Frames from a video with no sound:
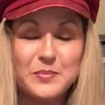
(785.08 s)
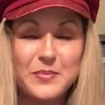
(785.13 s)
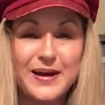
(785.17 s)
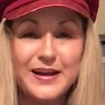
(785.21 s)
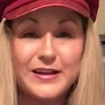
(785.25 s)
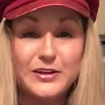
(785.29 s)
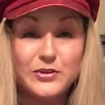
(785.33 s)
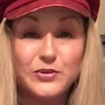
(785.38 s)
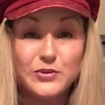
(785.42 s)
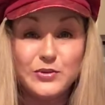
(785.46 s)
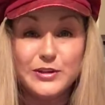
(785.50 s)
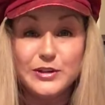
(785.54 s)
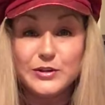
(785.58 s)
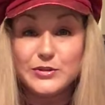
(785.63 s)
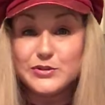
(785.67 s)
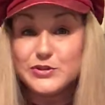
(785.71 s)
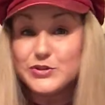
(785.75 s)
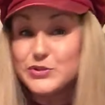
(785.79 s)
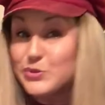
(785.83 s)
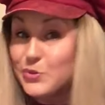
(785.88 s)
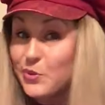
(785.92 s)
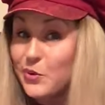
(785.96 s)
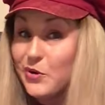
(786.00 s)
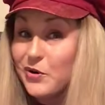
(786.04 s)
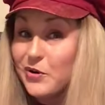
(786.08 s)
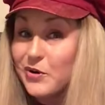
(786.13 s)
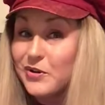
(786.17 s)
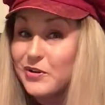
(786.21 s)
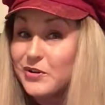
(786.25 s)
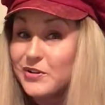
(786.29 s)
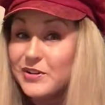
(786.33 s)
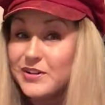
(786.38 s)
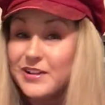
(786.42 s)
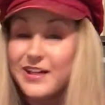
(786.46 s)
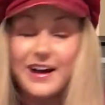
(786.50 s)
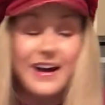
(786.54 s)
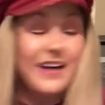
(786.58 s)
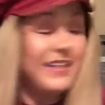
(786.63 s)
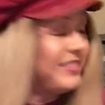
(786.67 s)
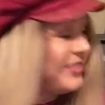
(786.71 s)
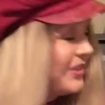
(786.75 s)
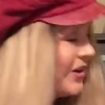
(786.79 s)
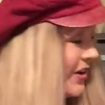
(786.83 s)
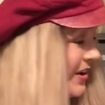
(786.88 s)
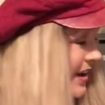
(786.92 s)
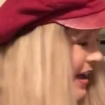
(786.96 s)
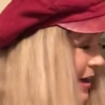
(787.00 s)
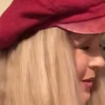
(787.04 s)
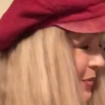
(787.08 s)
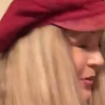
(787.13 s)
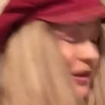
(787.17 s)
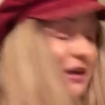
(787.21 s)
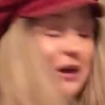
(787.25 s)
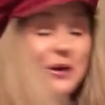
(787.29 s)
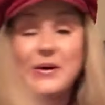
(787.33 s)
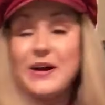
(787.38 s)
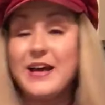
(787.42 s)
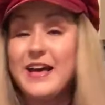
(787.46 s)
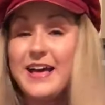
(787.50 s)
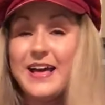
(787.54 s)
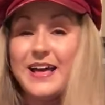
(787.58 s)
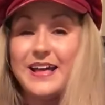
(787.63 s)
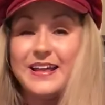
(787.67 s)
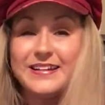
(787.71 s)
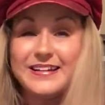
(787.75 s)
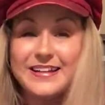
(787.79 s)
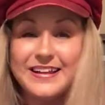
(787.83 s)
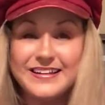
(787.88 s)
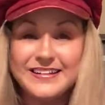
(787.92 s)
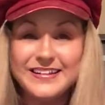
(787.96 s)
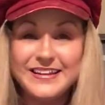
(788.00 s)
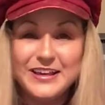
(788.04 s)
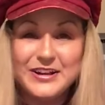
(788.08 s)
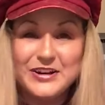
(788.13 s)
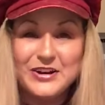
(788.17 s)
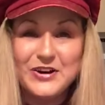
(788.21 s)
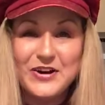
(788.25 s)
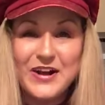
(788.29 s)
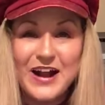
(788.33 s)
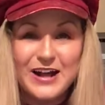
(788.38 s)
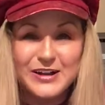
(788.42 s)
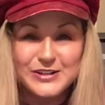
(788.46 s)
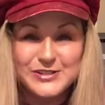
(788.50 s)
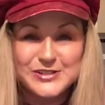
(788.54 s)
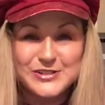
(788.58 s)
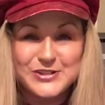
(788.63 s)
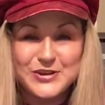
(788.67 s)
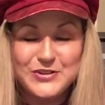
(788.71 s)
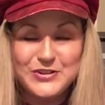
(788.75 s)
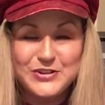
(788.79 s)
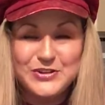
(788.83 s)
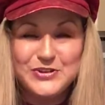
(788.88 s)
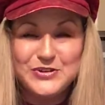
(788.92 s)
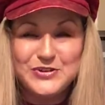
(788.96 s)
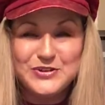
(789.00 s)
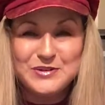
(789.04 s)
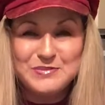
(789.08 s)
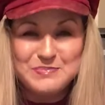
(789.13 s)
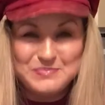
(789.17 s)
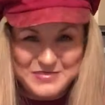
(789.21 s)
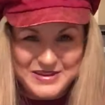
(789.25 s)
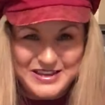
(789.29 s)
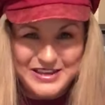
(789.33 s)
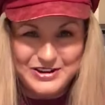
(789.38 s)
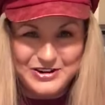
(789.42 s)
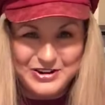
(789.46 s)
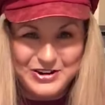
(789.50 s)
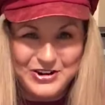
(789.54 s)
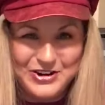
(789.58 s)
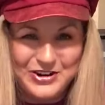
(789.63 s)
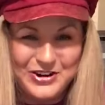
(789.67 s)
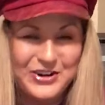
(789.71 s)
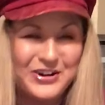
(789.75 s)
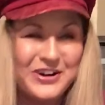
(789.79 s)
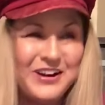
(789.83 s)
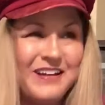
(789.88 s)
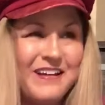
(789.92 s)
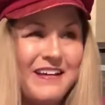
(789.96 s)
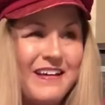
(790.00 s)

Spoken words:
my new little squirrel, I thought I would go ahead and get her out so that you could meet her.